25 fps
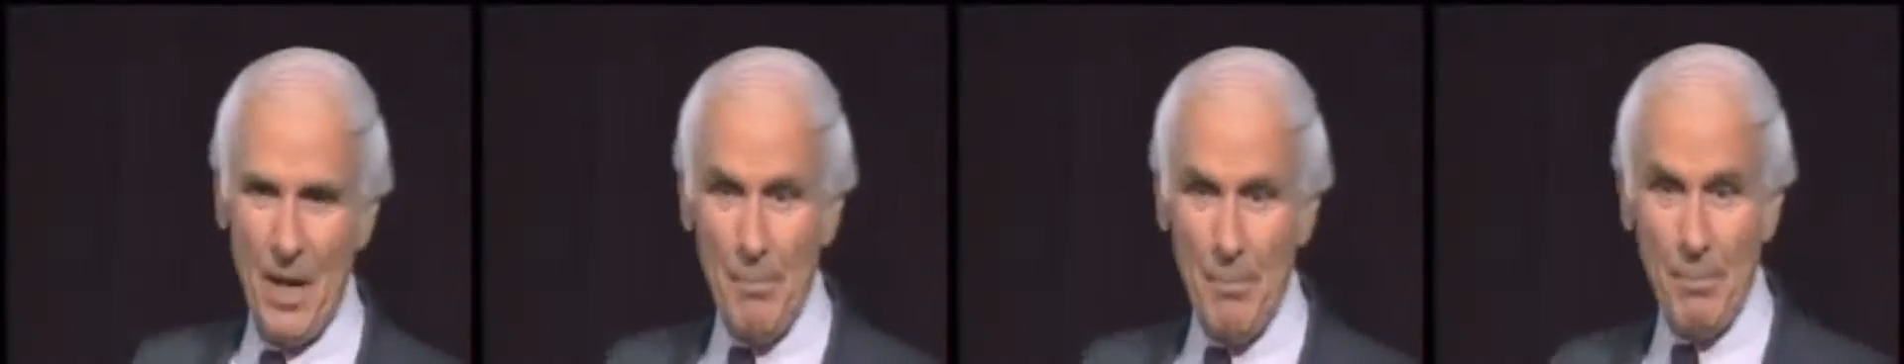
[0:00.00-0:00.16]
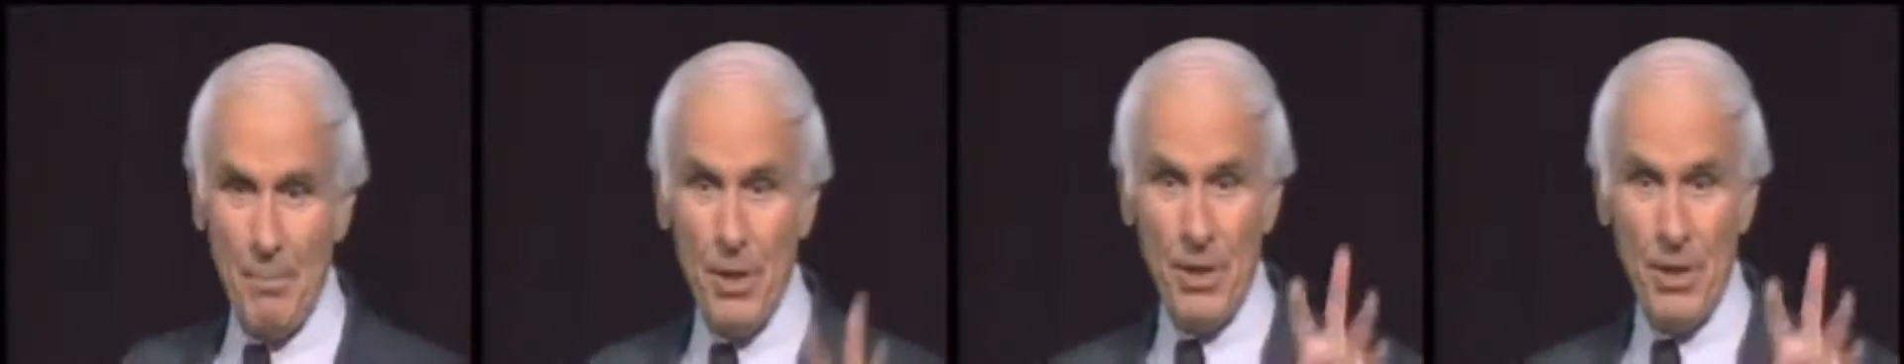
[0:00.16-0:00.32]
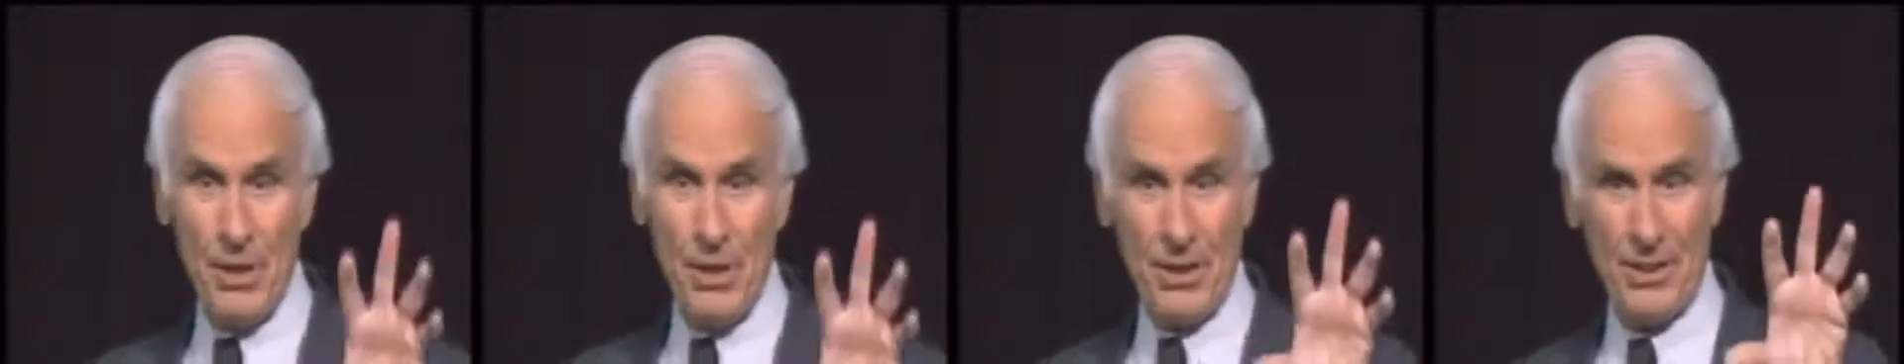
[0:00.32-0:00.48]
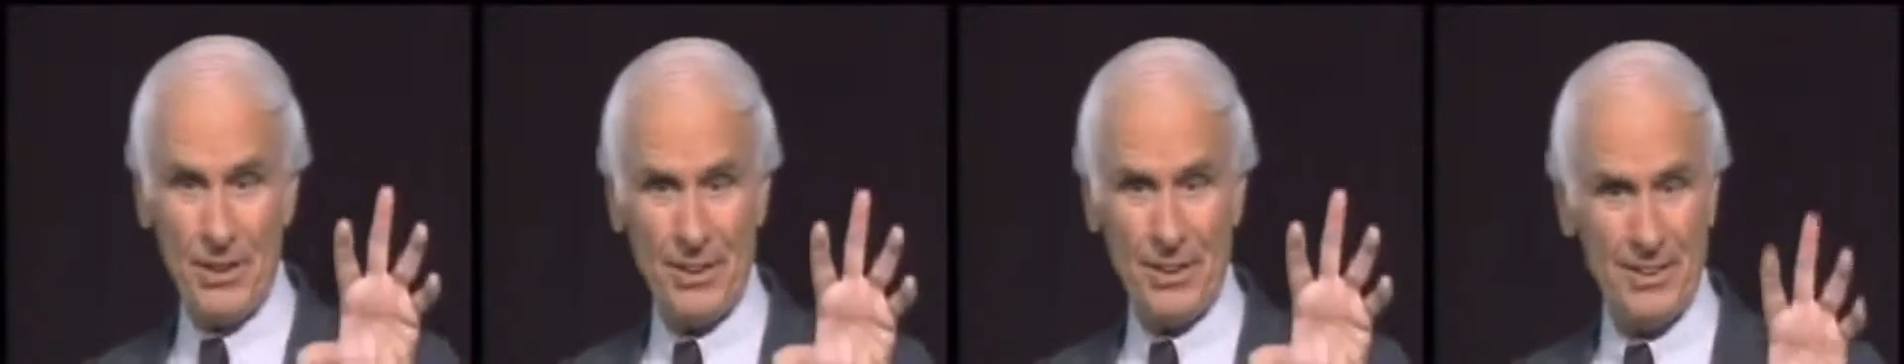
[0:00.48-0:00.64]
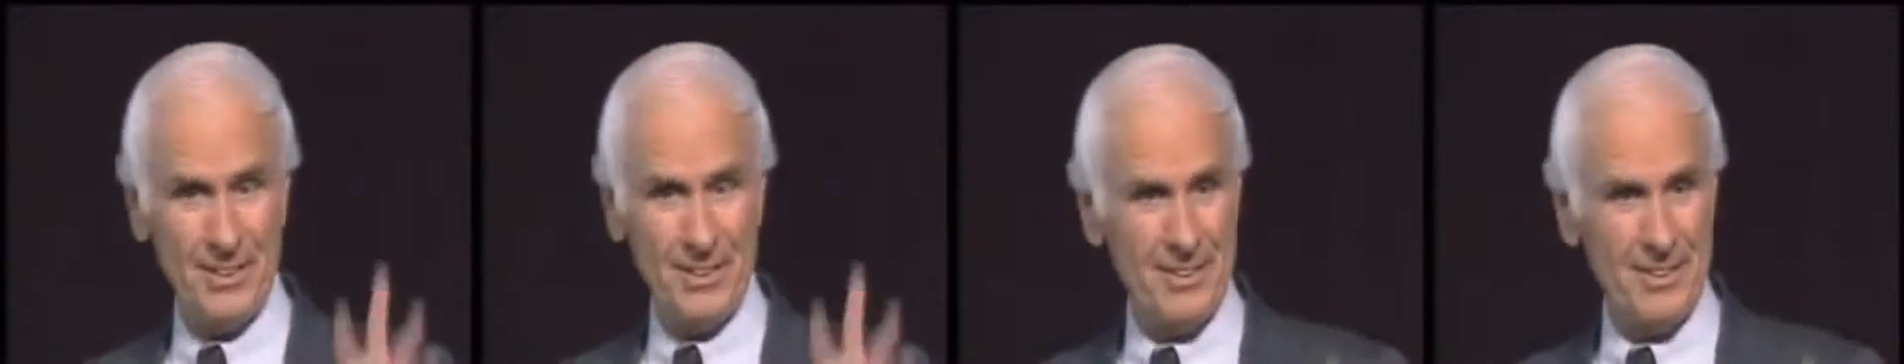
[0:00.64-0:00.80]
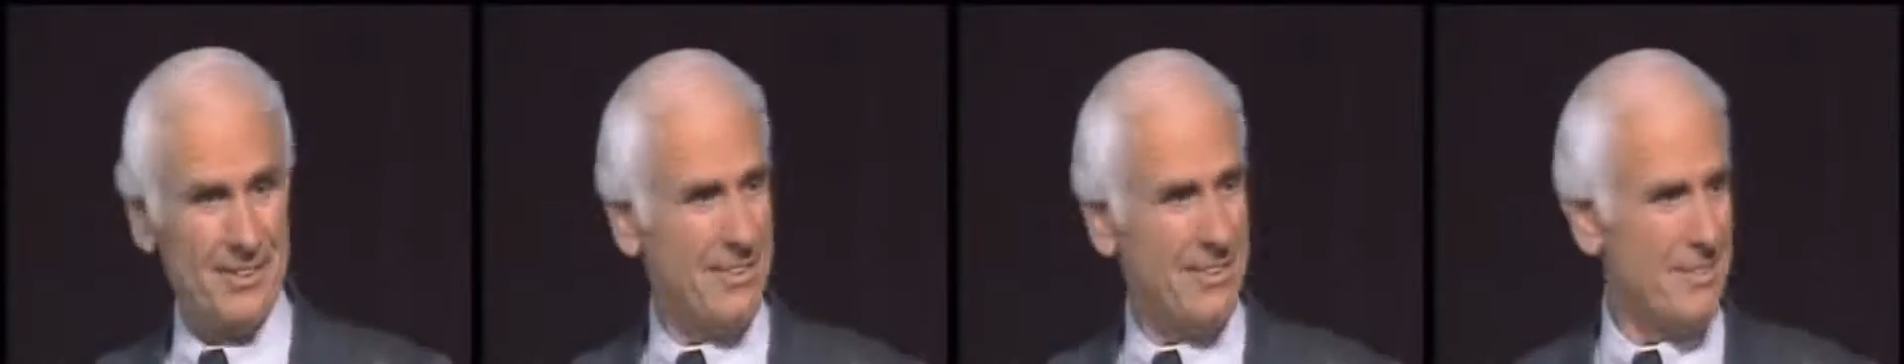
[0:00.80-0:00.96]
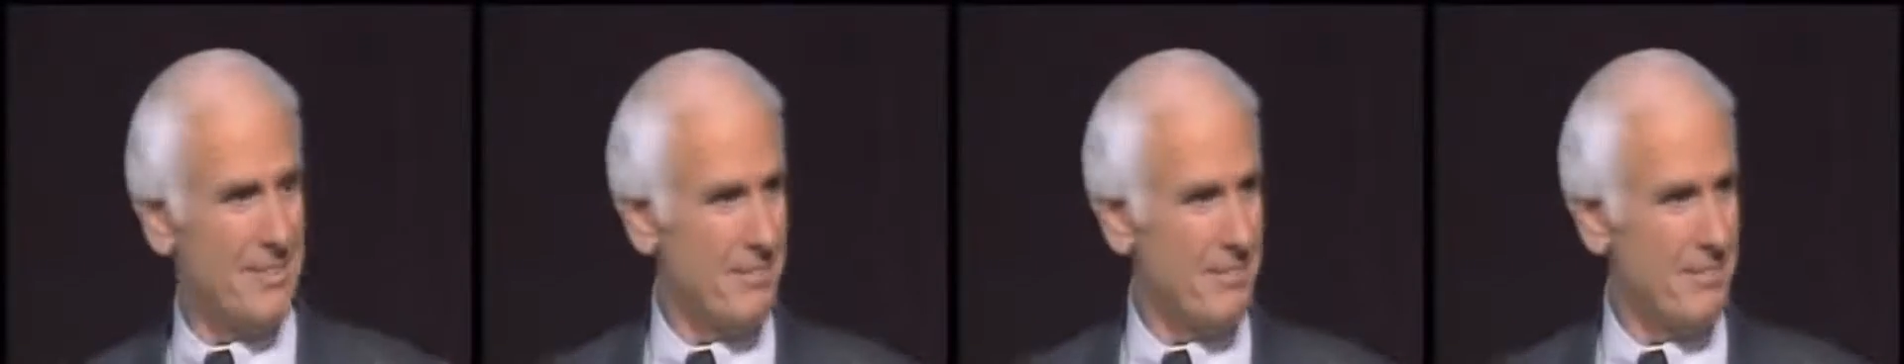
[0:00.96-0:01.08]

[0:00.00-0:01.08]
a book,